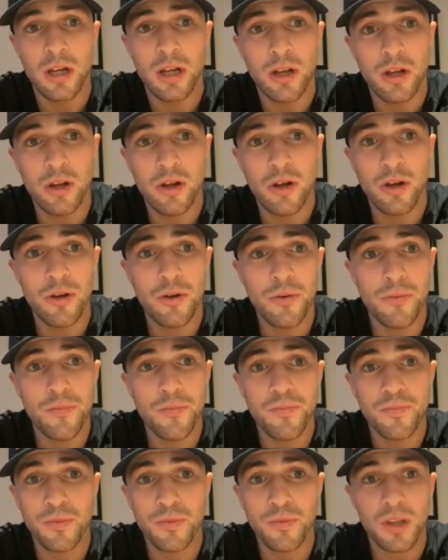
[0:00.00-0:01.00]

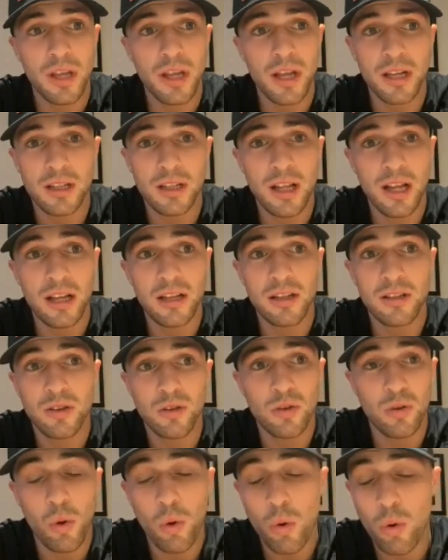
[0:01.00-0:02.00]
He had
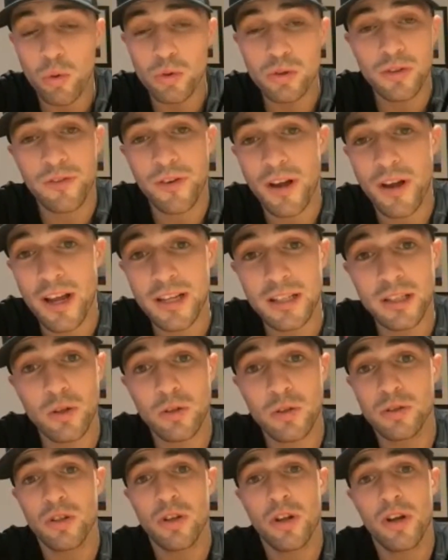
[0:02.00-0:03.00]
loads of fights,
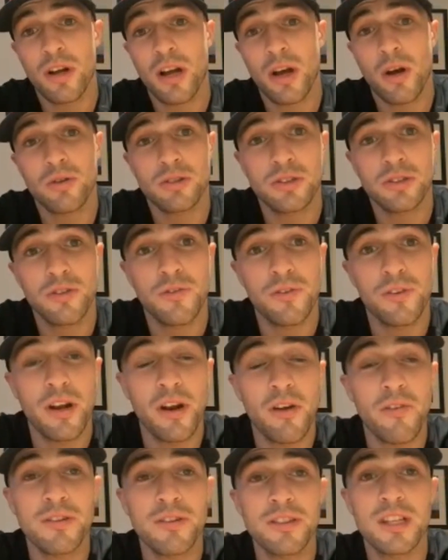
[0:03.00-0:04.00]
loads of knockouts stuff, and then
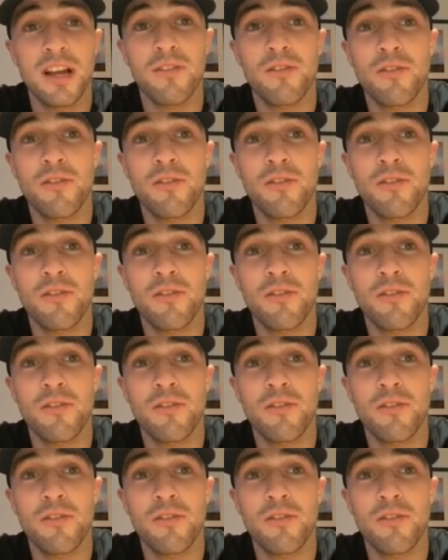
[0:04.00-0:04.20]
obviously I've